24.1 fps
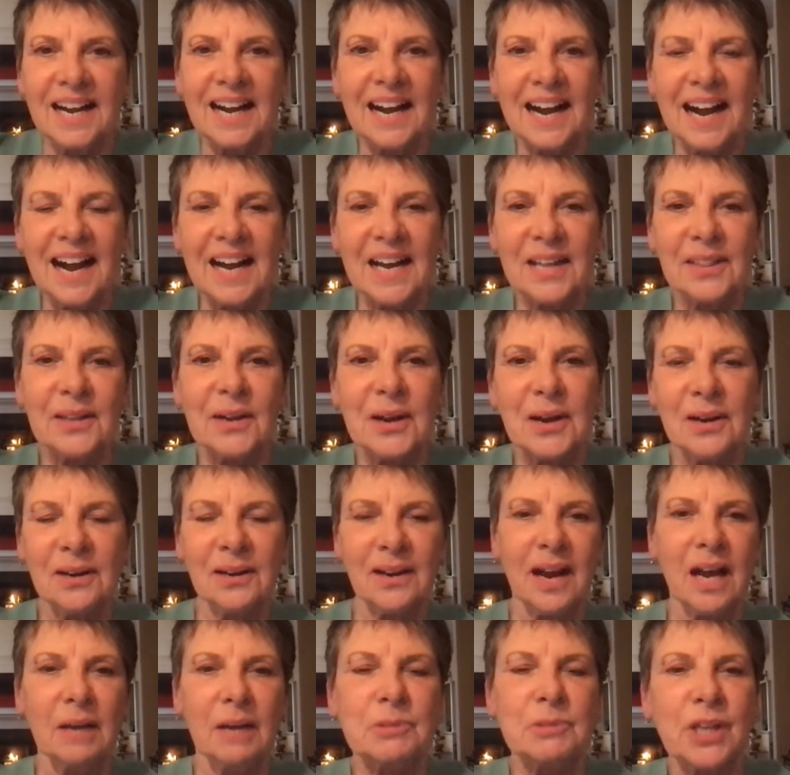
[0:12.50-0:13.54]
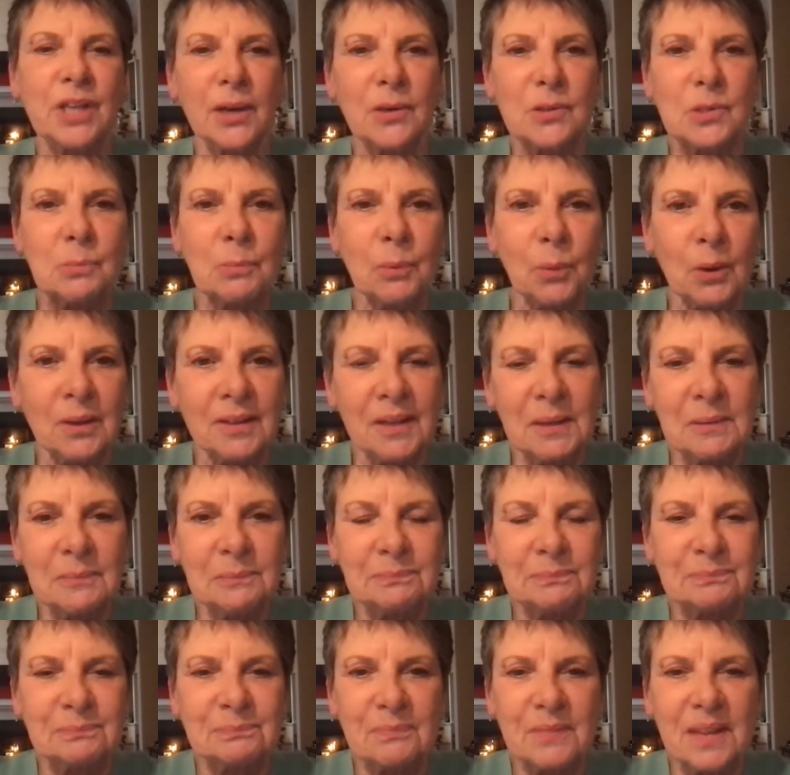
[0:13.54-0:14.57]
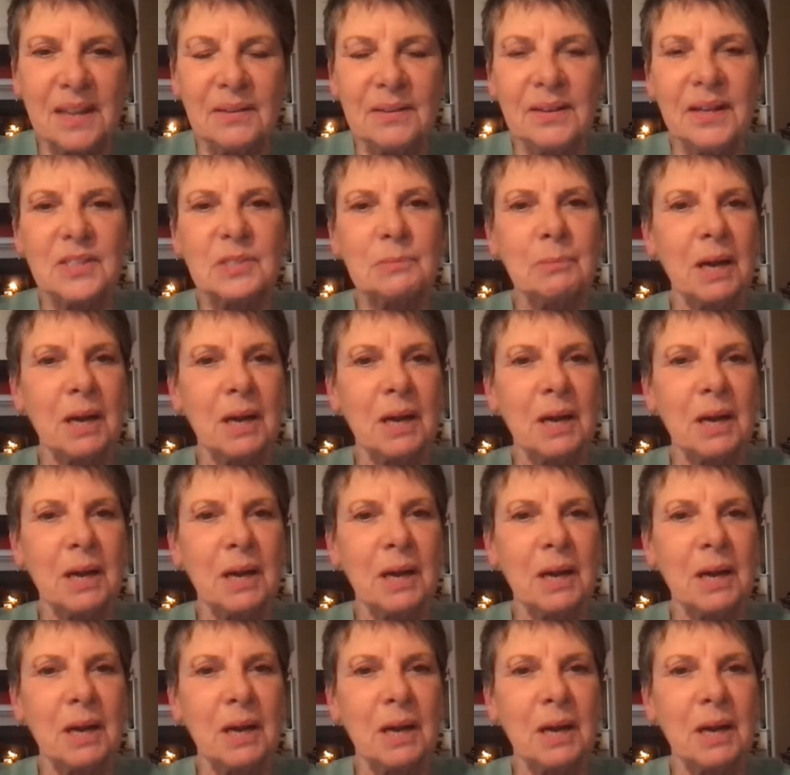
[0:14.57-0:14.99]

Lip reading: Hi there, I'm Janice Borla. It's